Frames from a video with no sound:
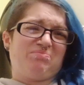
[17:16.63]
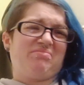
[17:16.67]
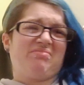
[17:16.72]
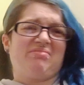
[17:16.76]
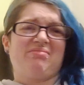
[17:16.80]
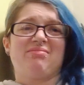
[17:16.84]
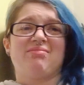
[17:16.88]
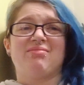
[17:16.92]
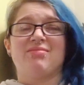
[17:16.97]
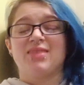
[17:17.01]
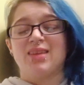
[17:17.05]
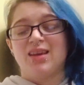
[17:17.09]

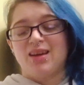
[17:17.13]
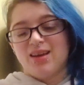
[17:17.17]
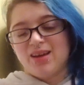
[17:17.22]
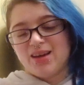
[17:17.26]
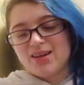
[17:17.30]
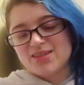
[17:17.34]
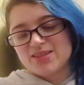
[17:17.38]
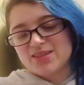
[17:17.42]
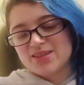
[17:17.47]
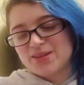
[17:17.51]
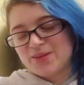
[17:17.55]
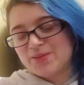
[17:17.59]

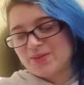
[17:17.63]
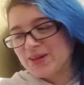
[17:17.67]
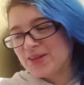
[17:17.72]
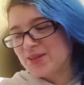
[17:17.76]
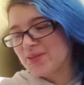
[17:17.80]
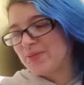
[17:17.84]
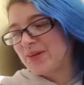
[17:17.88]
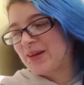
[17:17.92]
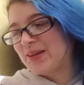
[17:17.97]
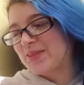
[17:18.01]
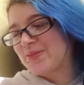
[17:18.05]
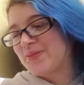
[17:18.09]
I don't know much
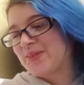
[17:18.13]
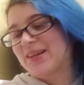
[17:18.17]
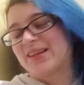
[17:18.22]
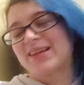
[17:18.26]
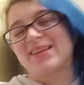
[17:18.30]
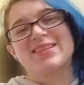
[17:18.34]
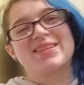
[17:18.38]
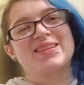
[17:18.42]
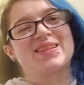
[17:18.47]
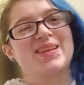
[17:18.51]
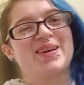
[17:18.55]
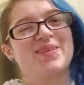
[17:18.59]
about
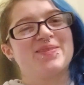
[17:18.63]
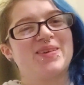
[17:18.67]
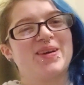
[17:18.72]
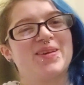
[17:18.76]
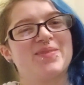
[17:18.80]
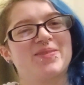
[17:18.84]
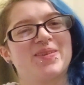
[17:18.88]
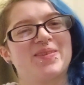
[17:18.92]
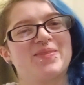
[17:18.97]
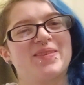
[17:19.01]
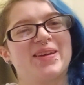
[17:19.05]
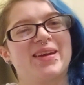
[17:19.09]
spinning, so that
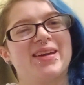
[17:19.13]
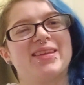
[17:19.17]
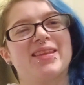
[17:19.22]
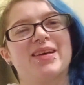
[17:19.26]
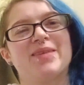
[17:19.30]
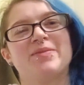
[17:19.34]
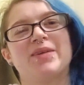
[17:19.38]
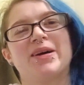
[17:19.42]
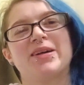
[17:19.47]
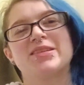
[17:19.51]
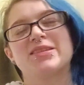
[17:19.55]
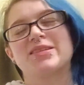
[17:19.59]
might be me.
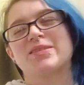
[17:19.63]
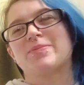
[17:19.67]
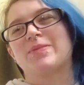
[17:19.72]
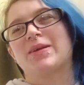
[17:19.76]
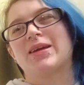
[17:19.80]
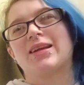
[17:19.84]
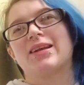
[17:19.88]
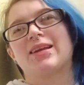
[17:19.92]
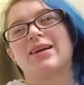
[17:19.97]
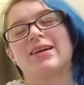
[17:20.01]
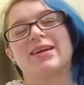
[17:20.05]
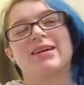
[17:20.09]
That might just
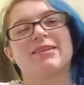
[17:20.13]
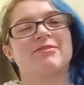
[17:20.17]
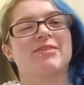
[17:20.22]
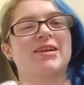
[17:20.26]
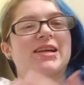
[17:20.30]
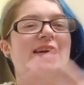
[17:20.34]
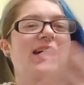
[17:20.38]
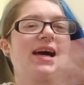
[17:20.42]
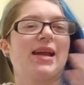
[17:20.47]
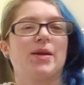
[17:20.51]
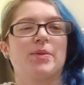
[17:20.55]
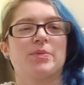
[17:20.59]
be like
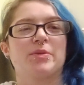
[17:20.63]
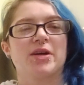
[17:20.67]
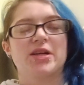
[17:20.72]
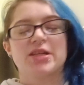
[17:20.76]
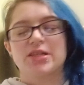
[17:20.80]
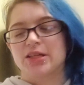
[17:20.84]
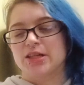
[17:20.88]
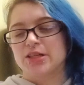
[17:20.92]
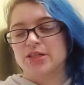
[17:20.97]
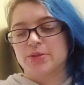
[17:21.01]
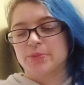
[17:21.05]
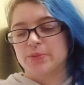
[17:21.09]

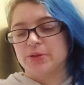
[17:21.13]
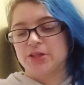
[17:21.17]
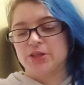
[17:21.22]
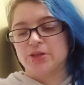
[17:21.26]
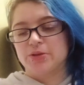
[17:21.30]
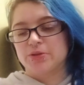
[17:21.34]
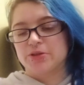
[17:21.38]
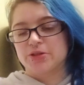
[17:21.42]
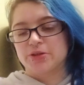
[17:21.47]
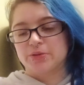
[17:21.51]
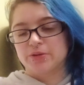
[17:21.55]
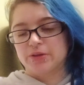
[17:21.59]
recalibrating to a
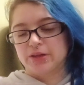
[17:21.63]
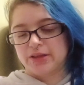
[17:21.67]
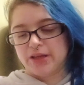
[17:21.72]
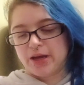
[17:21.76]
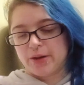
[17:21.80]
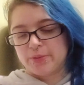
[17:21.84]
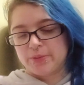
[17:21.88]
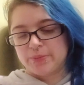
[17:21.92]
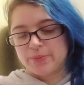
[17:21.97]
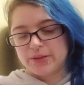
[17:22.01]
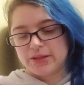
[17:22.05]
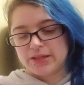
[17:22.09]
new tool, and
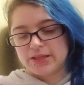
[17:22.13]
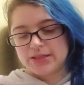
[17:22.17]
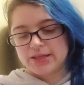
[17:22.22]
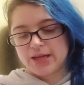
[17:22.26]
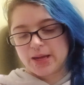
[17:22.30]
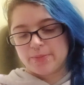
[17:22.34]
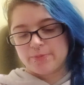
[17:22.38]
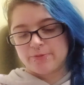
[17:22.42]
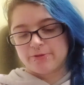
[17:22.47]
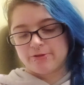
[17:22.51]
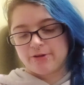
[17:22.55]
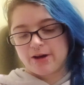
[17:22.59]
that would be the
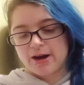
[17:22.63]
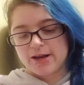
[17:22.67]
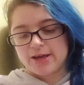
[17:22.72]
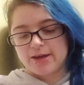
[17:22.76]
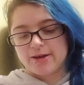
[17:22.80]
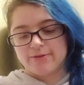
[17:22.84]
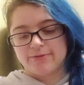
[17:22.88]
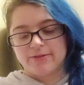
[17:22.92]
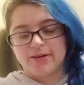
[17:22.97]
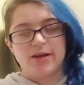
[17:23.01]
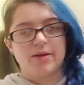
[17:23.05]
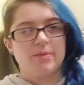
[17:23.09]
same for any
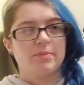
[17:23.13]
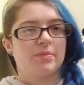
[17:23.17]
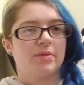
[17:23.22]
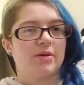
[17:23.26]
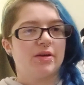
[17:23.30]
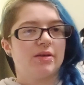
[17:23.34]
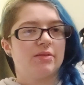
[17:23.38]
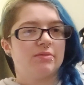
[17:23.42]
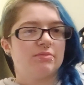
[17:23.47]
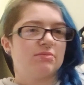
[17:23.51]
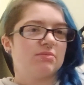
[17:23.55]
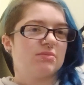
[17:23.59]
of it,
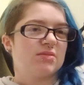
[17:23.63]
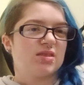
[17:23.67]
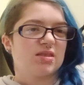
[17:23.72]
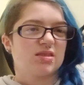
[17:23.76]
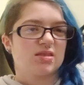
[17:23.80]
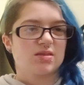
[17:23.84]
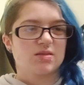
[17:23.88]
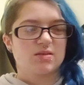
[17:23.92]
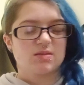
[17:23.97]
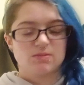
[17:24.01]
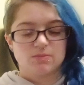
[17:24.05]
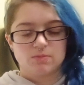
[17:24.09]
but
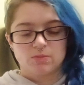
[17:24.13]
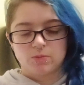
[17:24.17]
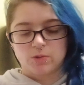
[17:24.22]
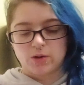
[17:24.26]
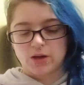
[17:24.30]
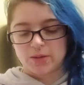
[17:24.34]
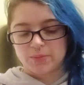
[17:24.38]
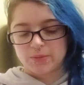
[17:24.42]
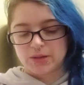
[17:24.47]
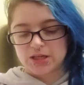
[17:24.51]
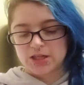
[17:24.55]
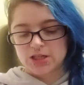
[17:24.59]
just
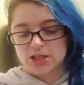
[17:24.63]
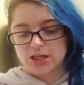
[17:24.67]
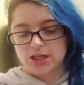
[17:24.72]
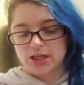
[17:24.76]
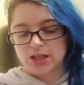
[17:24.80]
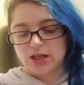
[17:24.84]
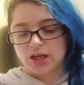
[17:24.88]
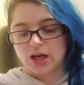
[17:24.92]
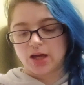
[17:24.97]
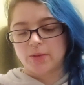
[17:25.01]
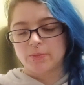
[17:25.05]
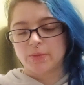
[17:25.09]
worth
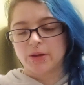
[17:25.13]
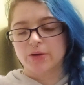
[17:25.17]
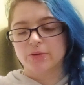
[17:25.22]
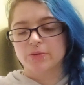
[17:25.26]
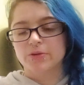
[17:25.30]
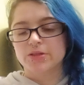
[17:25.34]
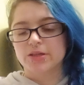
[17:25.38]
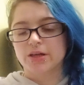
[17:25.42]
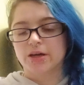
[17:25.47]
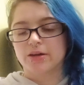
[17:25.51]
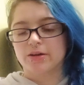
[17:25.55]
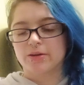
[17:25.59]
mentioning. And
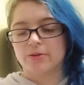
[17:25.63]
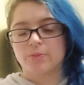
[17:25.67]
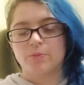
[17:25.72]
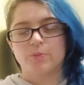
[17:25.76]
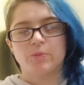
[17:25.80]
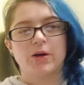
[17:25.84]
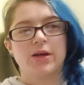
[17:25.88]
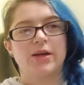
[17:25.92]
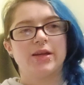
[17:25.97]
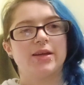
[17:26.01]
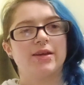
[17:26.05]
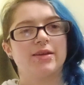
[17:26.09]
also
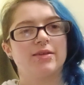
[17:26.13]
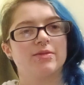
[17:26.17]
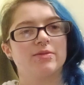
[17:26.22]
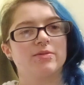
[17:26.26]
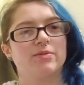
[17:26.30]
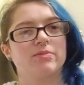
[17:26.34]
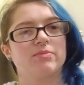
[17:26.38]
when it